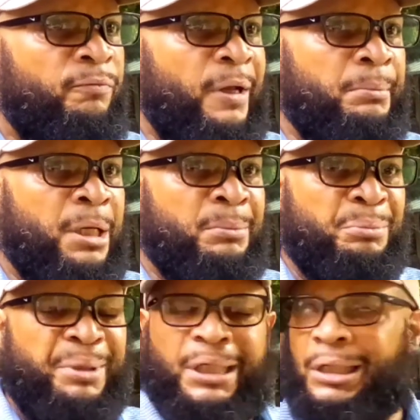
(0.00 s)
Family, I'm a
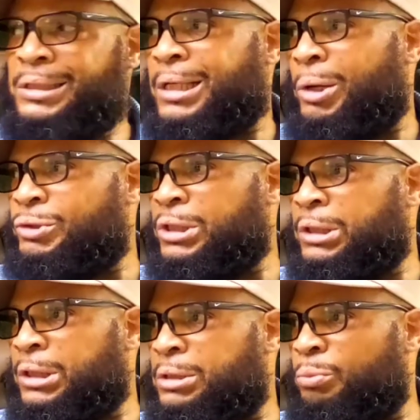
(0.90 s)
bit
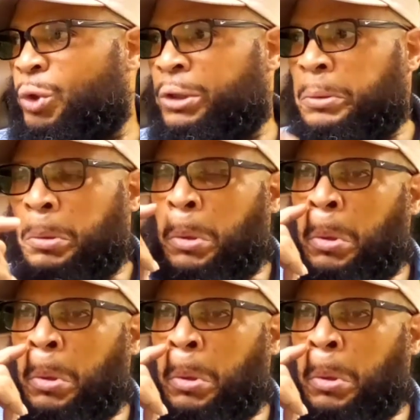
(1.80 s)
exhausted this morning.